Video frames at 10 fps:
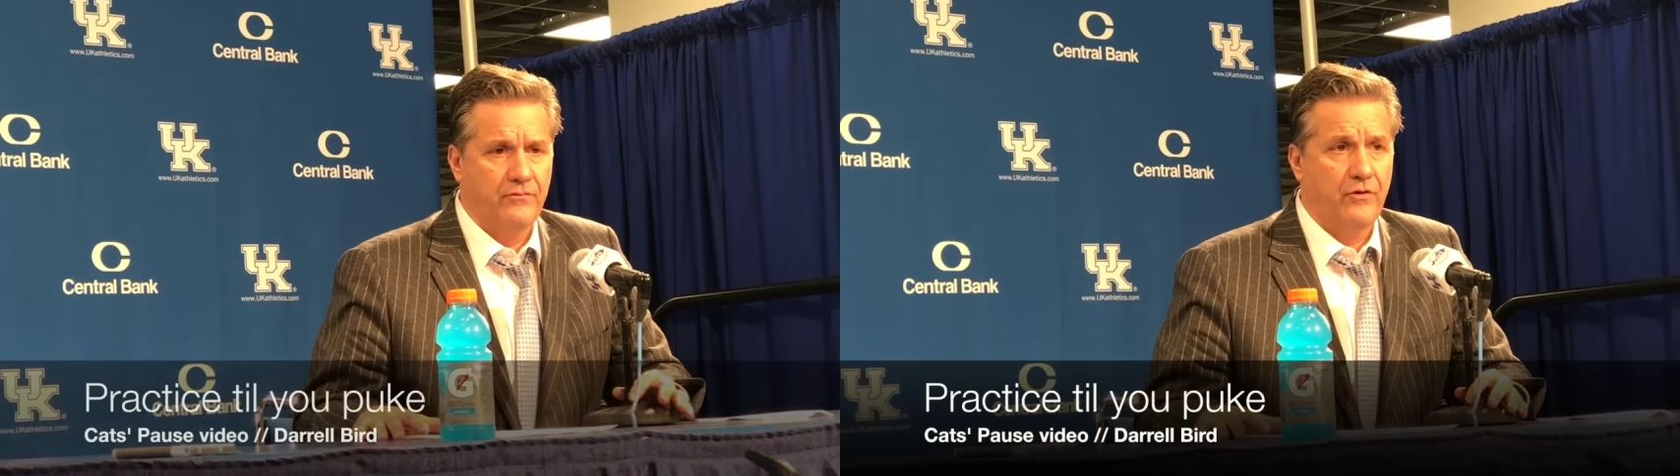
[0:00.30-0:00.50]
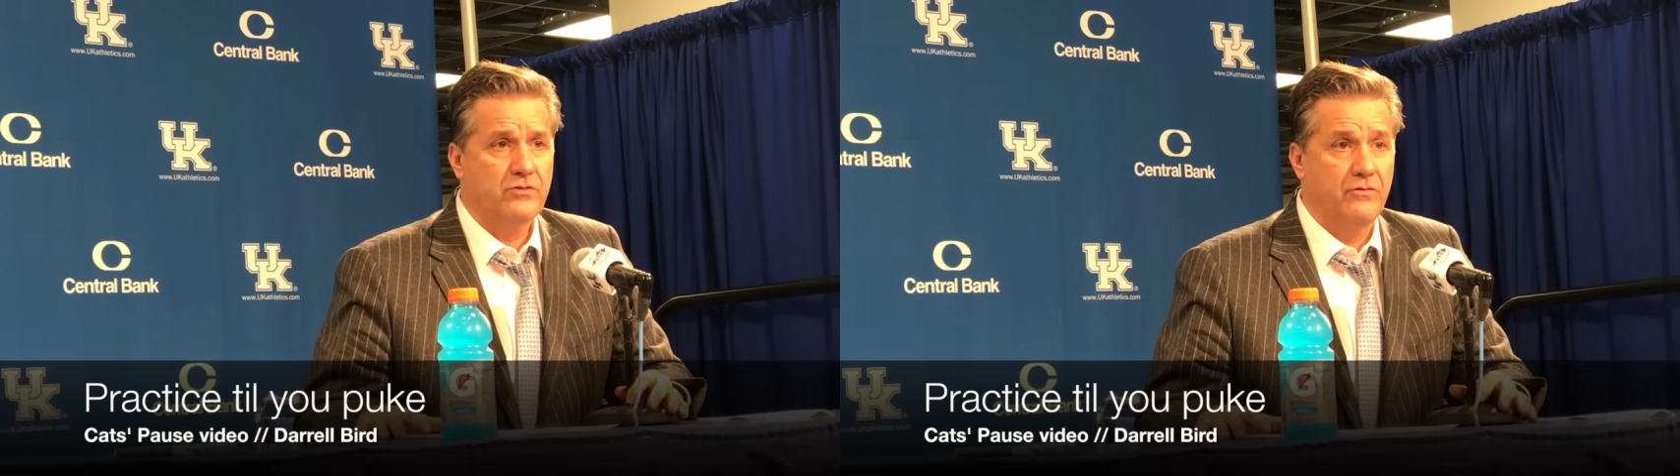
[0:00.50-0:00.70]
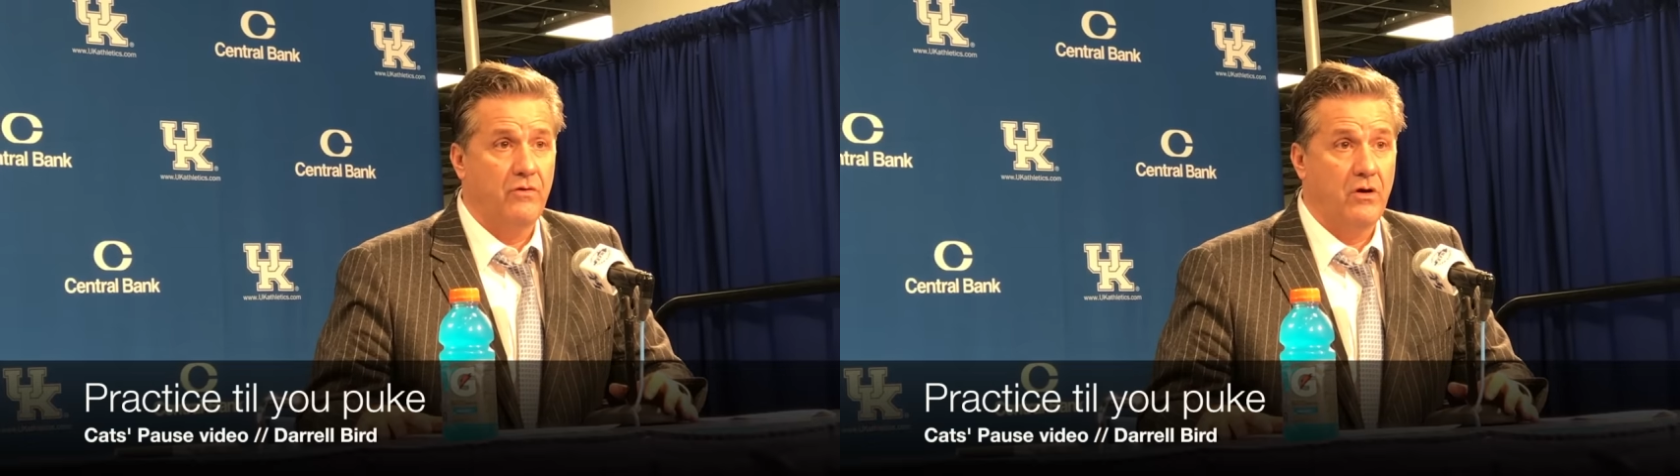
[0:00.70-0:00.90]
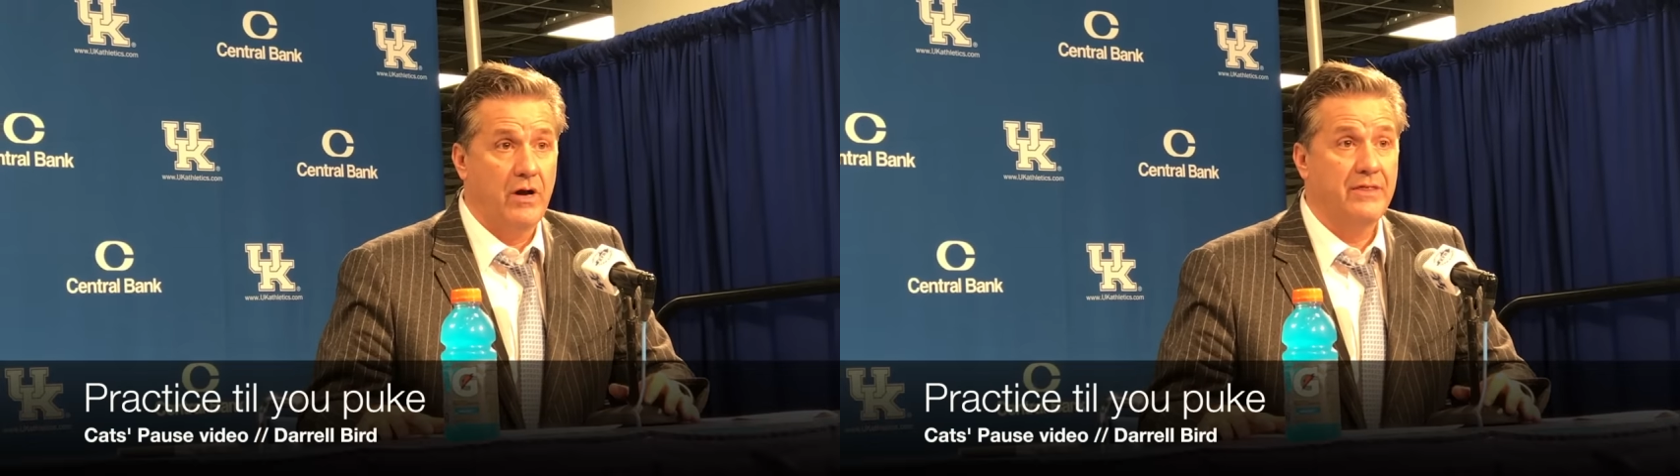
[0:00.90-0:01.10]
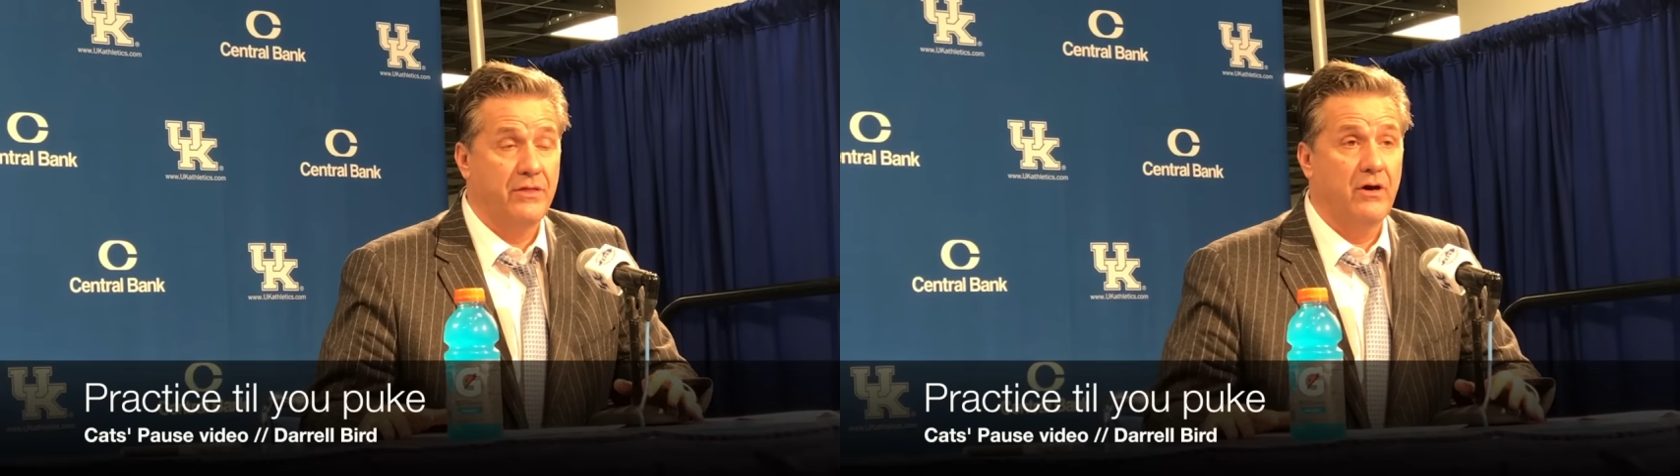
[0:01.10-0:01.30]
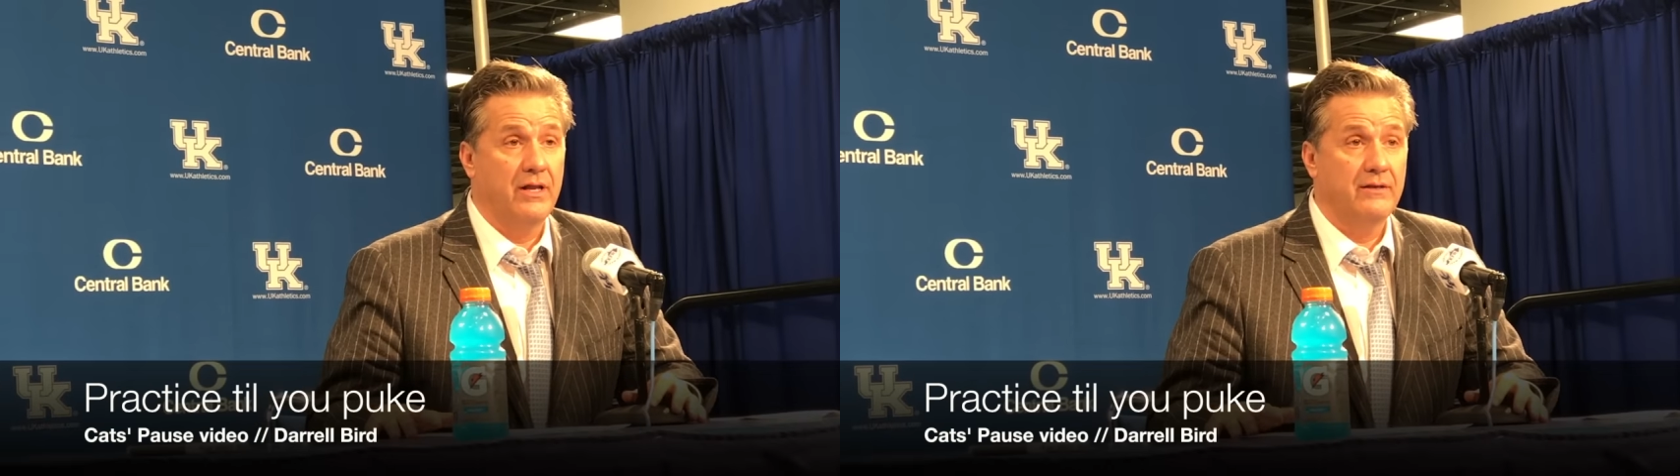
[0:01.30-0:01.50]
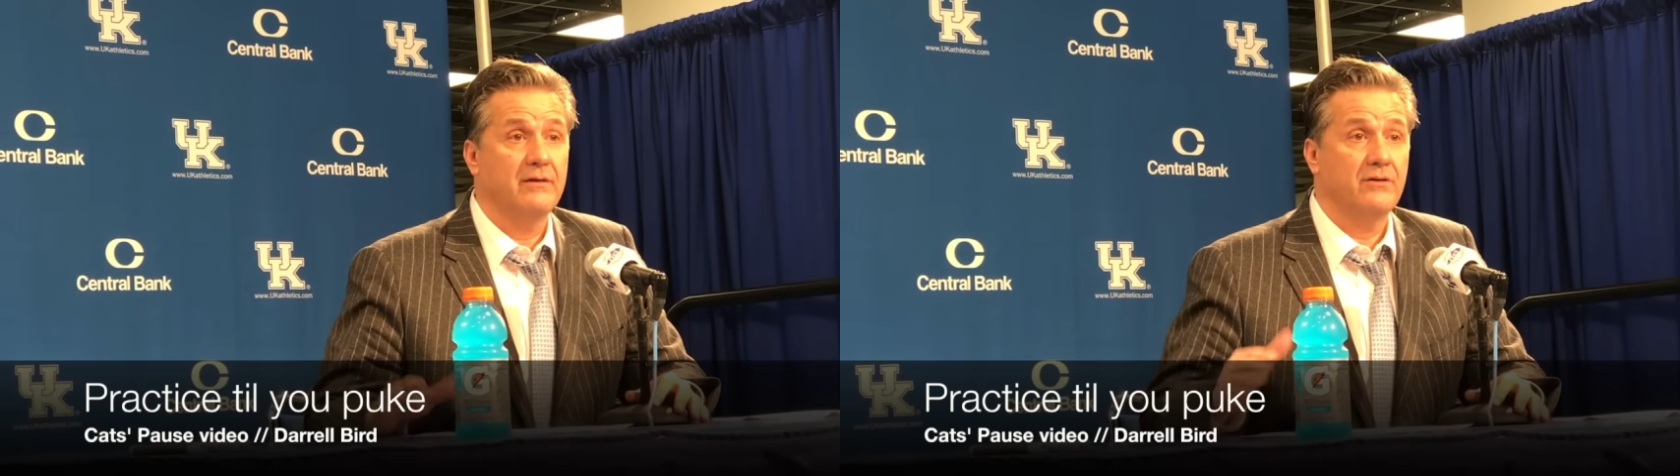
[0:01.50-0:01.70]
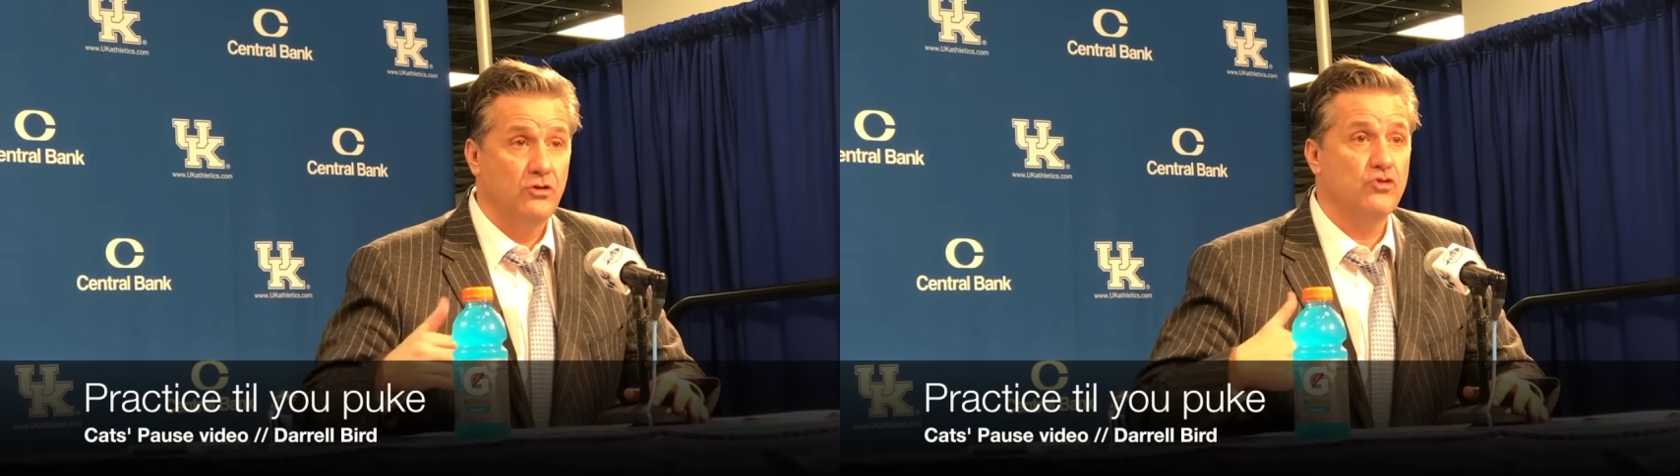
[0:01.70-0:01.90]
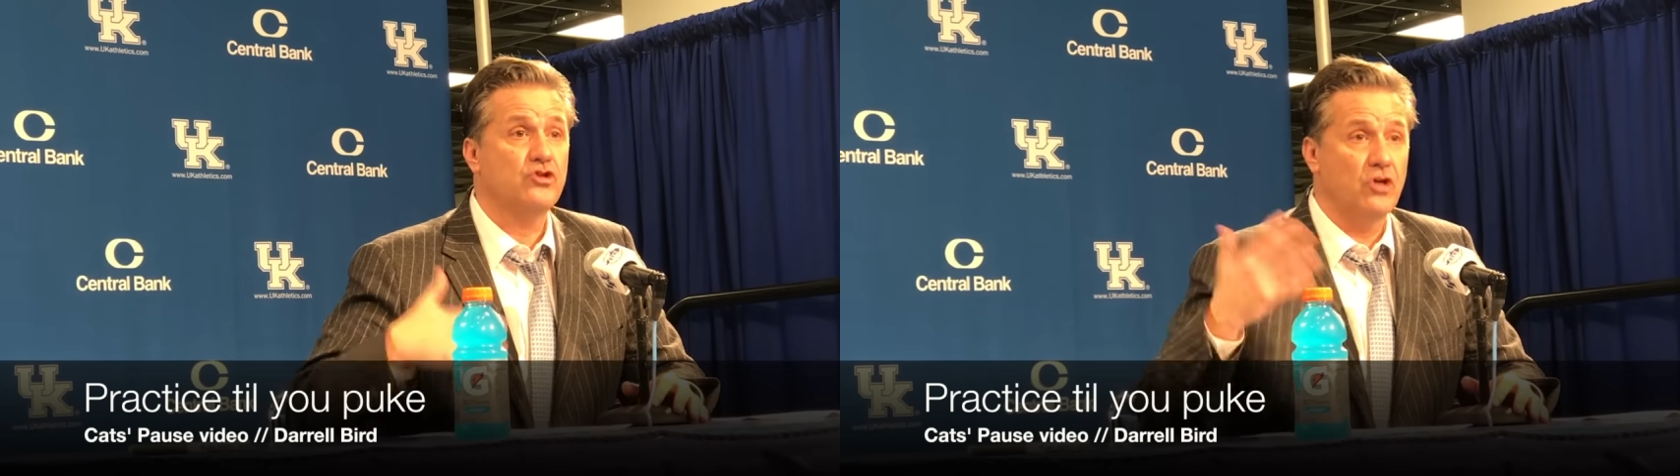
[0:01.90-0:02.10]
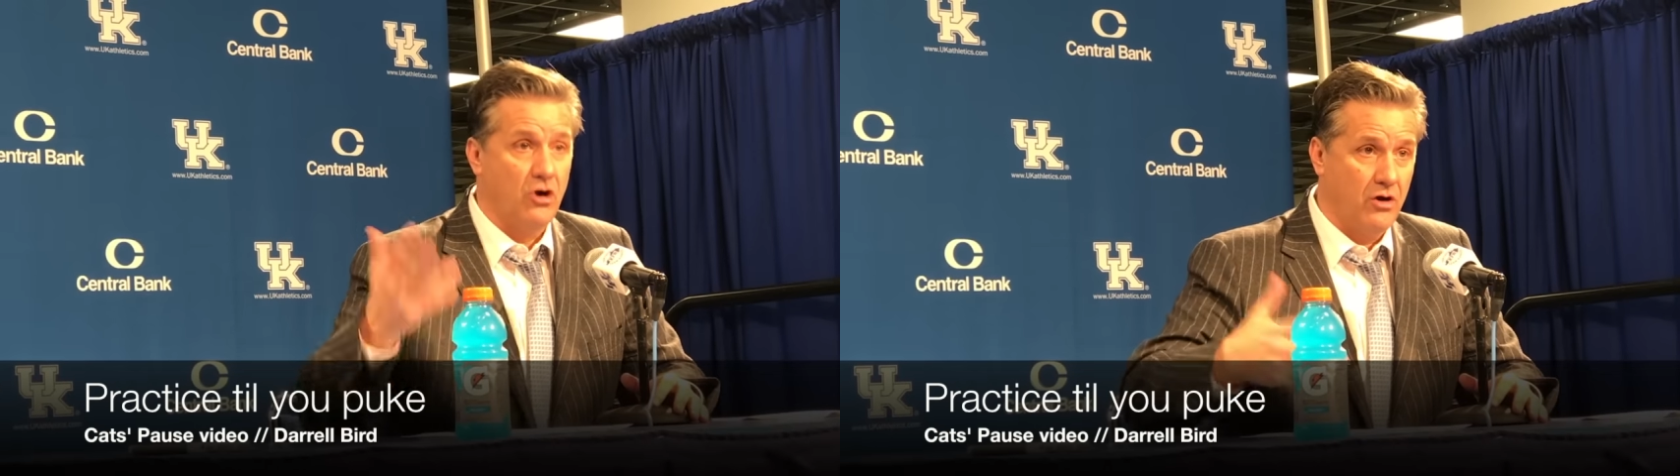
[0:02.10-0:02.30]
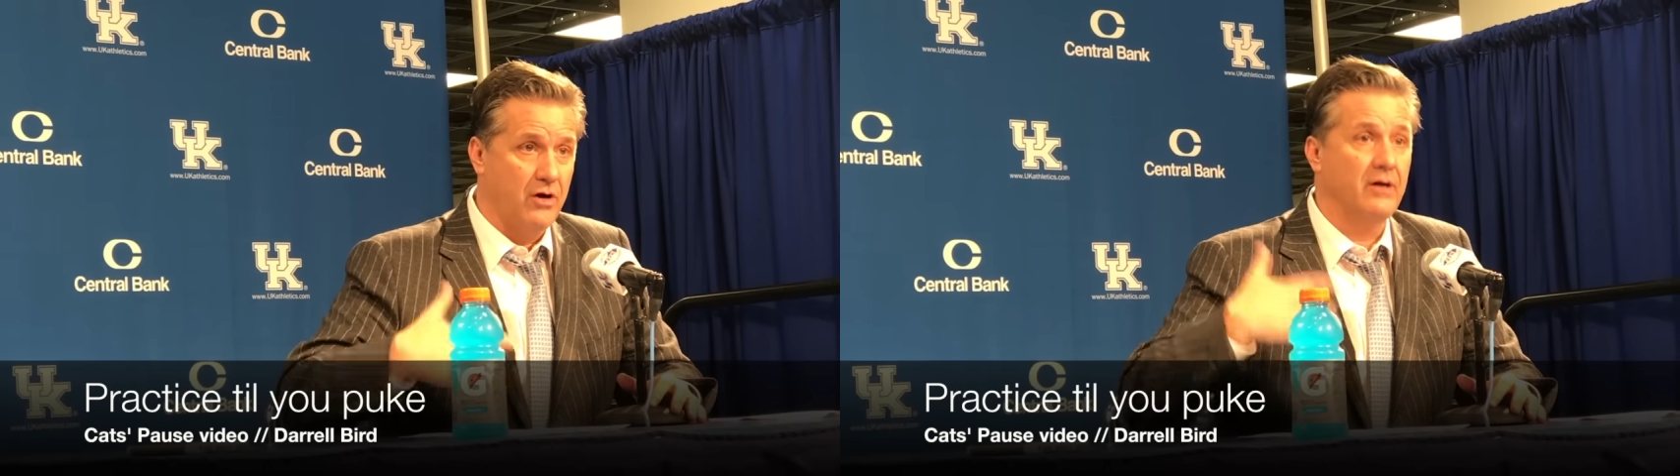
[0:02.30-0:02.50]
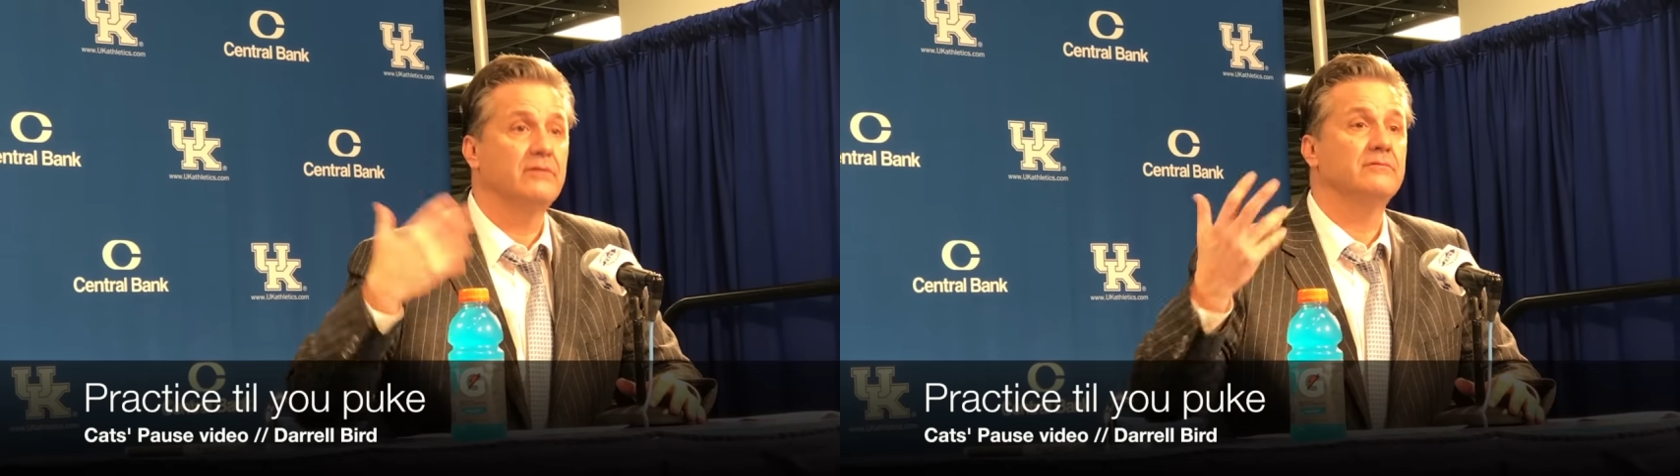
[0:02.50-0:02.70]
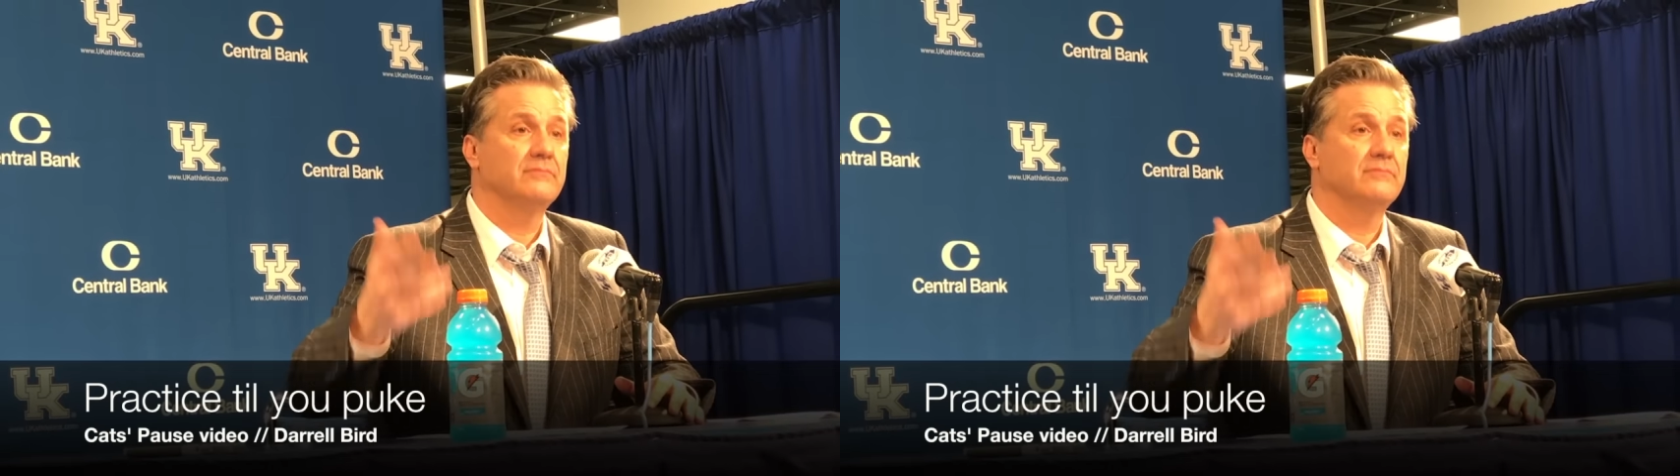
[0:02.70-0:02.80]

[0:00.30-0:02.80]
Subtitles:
First of all, I thought you saw